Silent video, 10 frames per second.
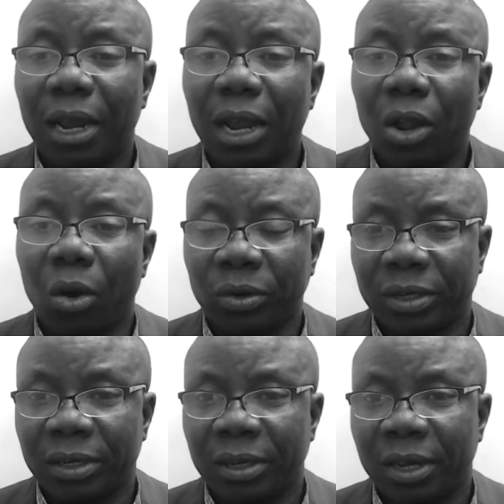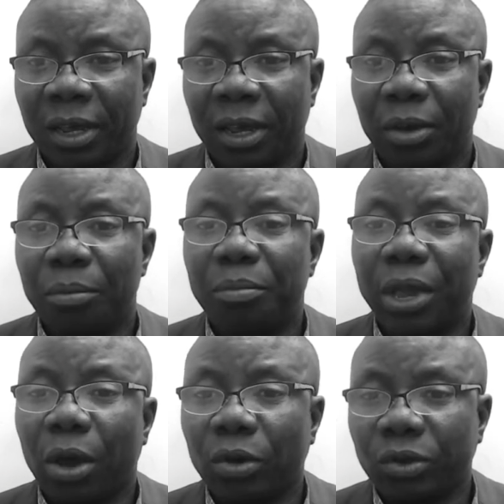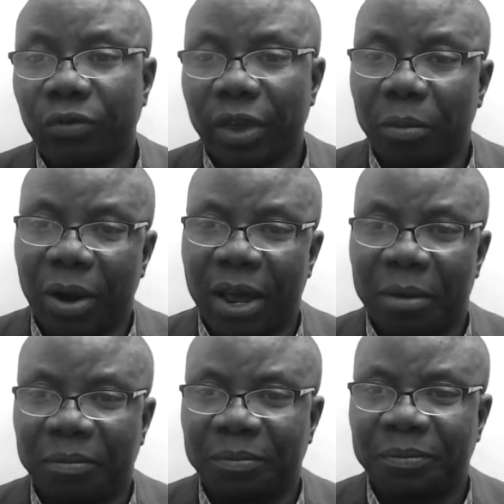Lot because of Abraham.